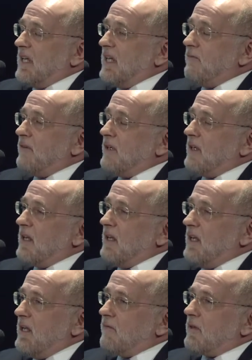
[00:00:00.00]

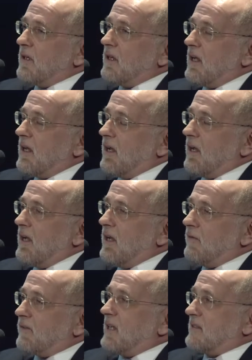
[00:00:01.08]
even
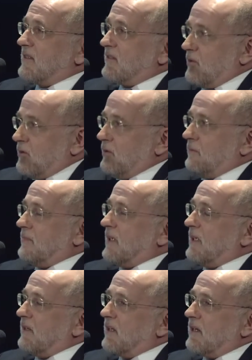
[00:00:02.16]
if that's so,
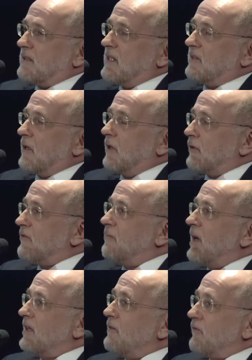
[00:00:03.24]
there is a lot of
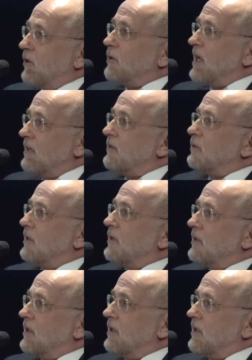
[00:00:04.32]
money flowing into
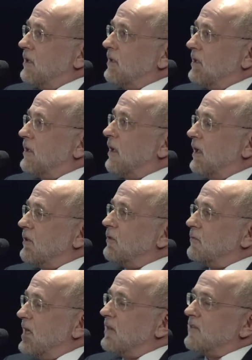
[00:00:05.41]
the
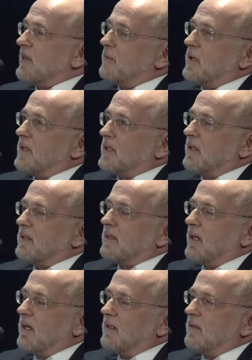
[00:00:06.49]
London real estate market.
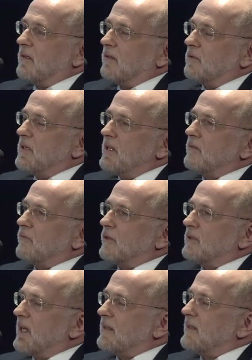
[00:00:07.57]
And the reason for
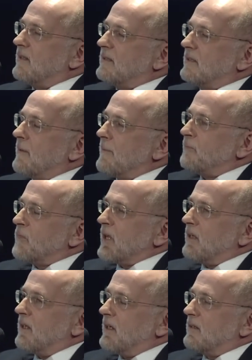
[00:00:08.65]
that is
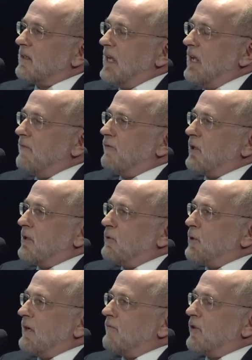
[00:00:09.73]
that if you are
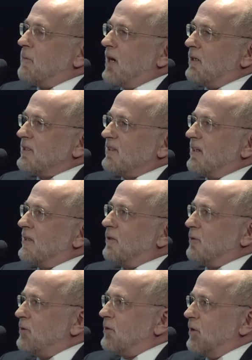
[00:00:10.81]
looking from outside
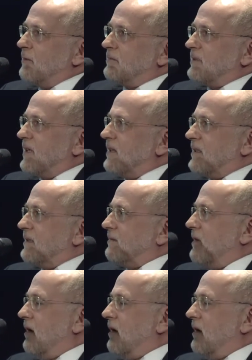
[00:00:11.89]
on Europe, there are